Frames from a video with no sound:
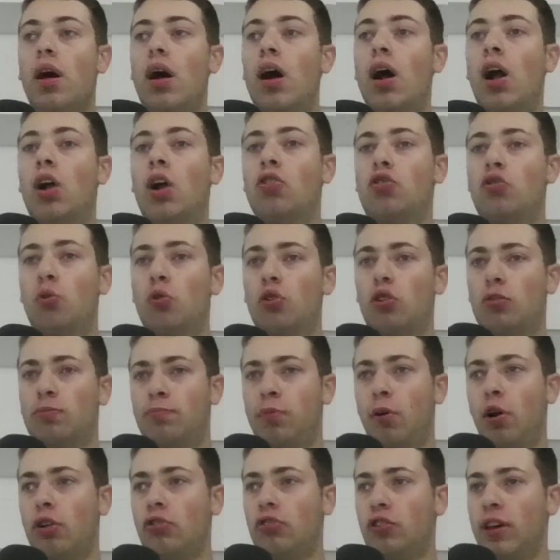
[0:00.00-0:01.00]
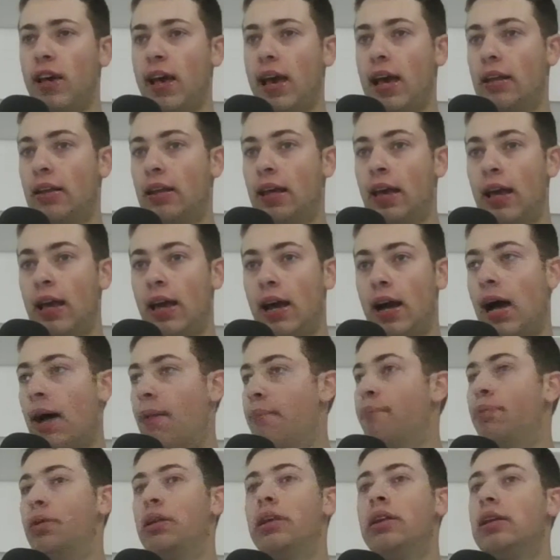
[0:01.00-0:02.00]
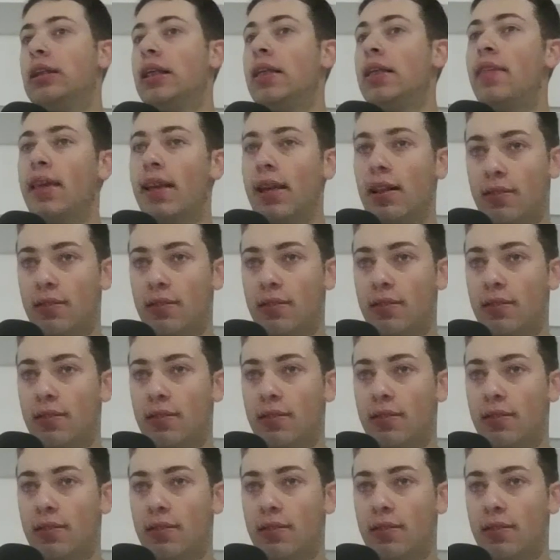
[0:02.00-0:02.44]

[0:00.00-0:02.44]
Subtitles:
I heard Doris Burke's a candidate. I'm pleading